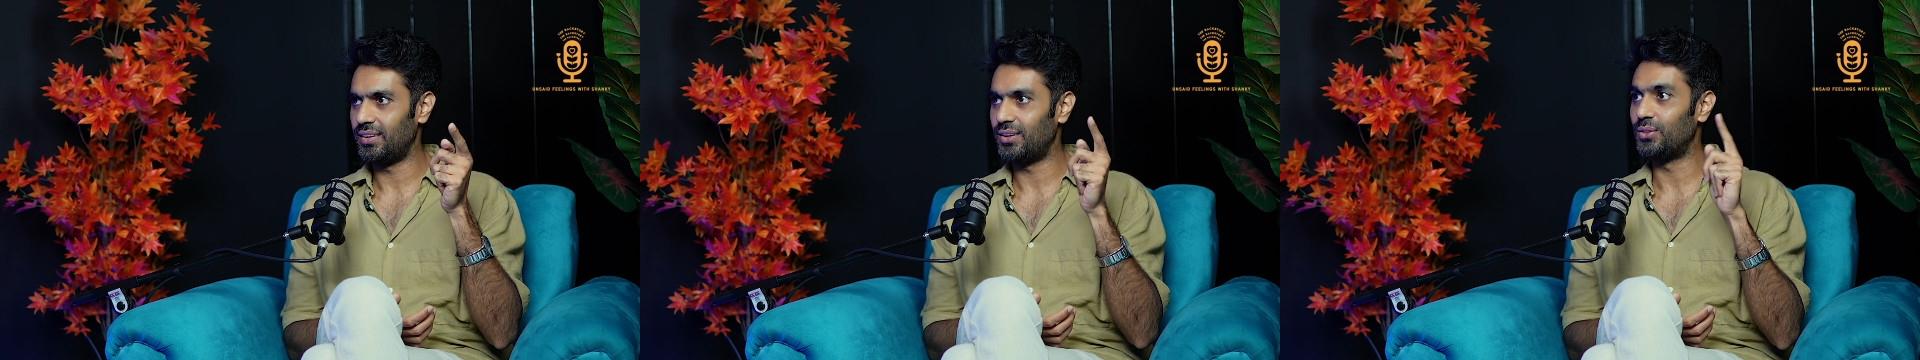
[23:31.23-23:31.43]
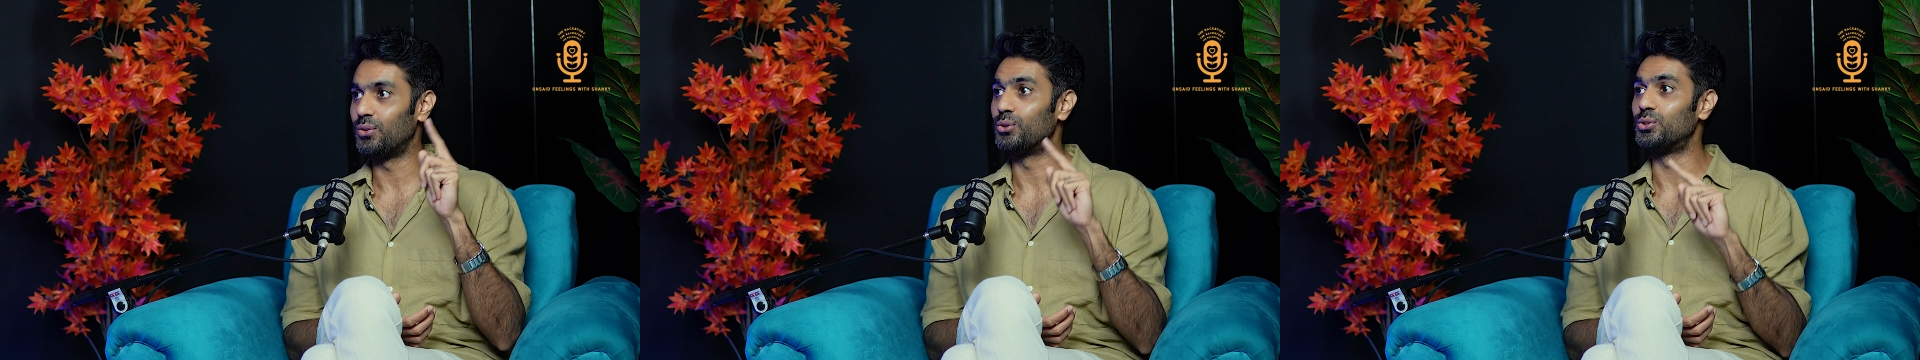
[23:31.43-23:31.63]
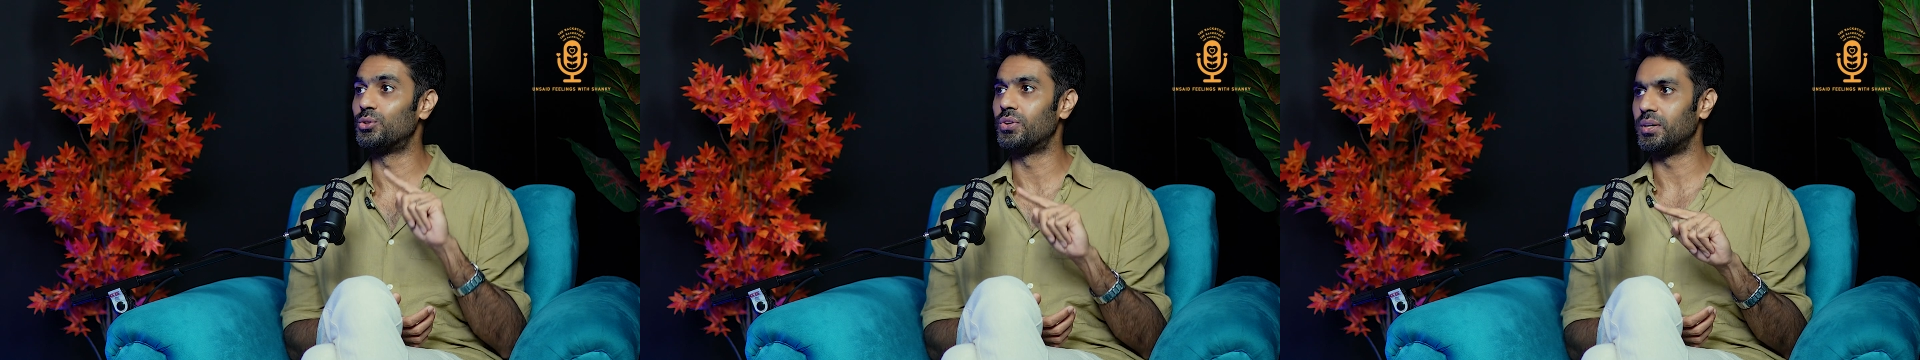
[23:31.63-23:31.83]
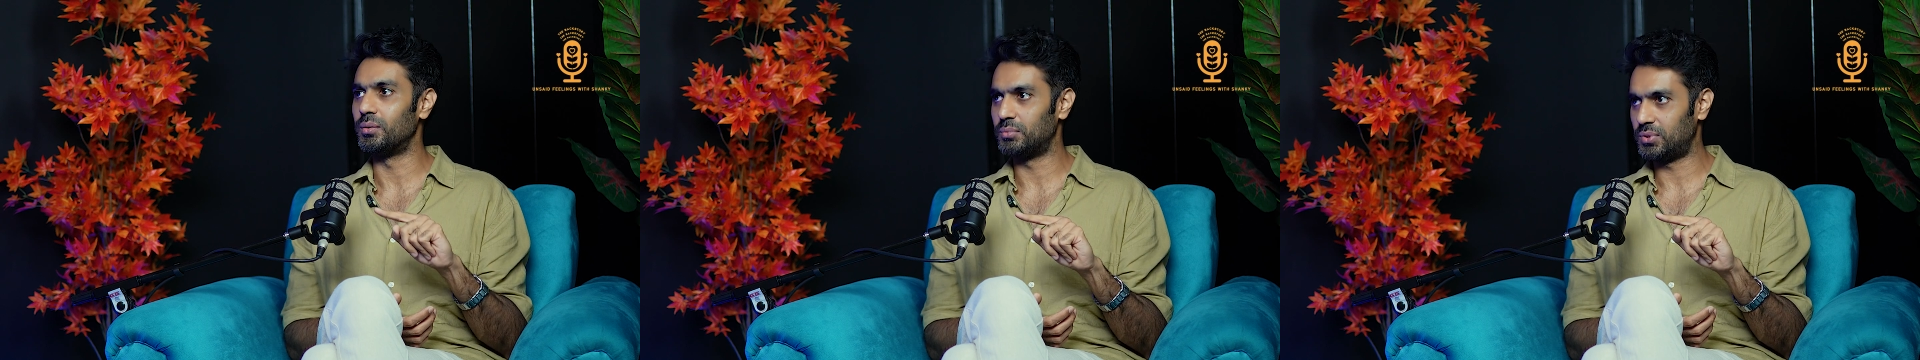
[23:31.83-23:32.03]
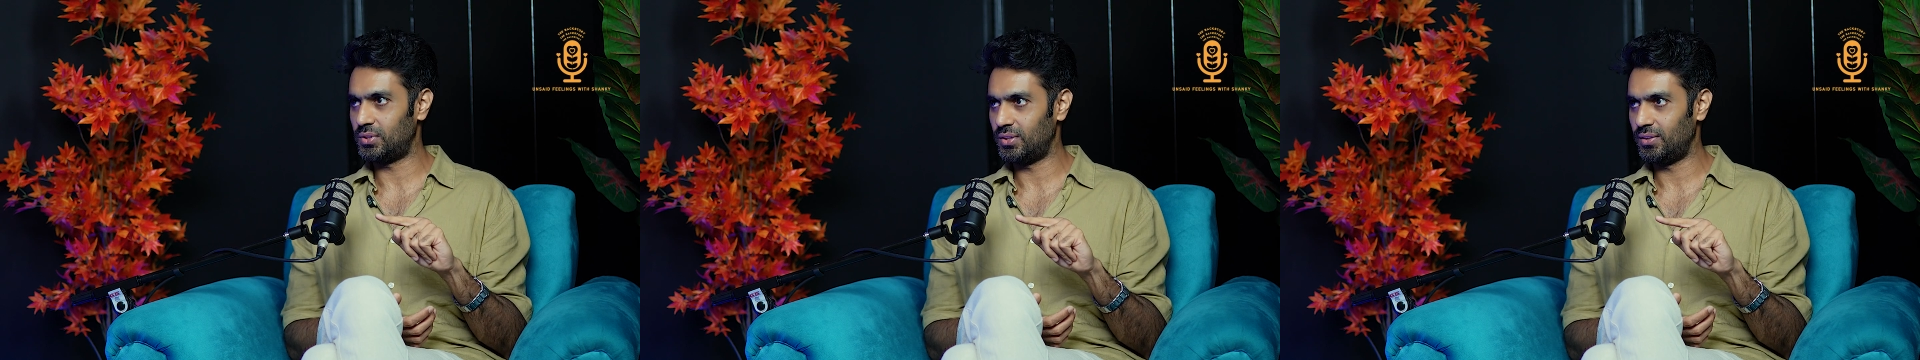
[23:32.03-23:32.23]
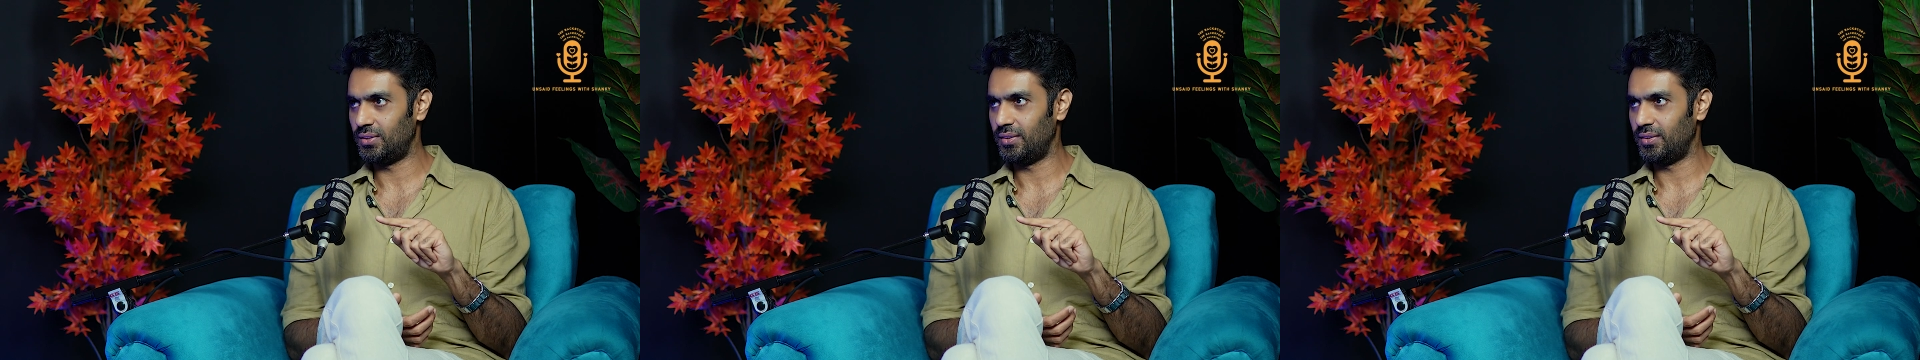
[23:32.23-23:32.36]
in those dreams.